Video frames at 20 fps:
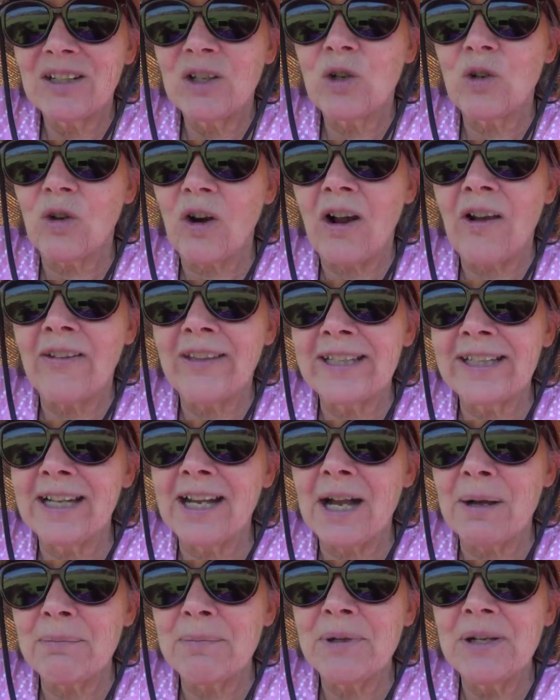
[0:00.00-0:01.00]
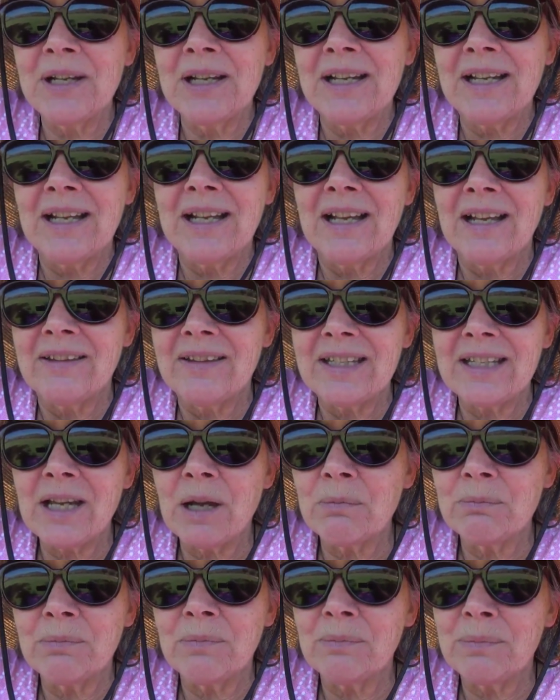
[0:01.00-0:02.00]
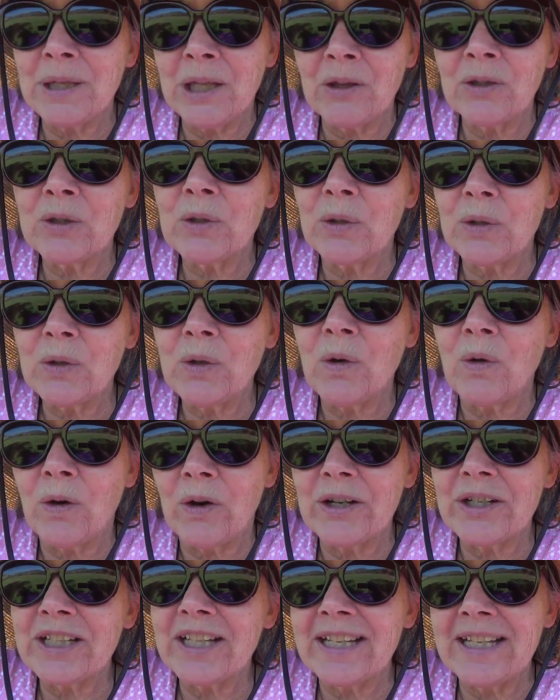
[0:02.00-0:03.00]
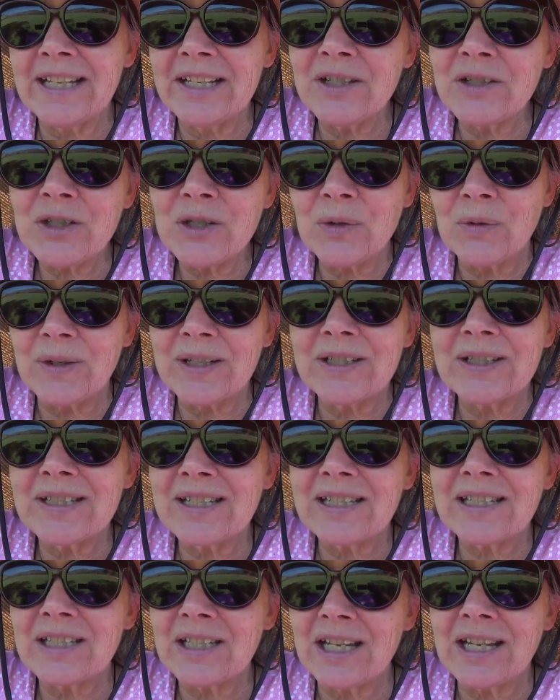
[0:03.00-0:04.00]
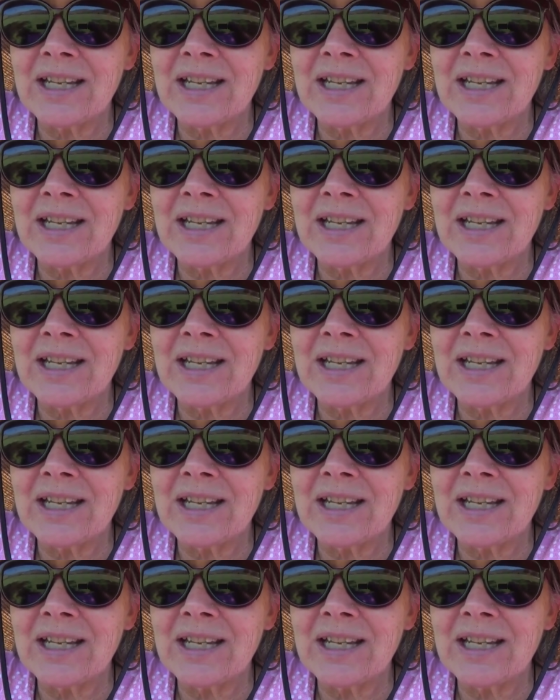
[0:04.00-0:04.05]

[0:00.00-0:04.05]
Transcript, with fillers: crawling up the umbilical cord into its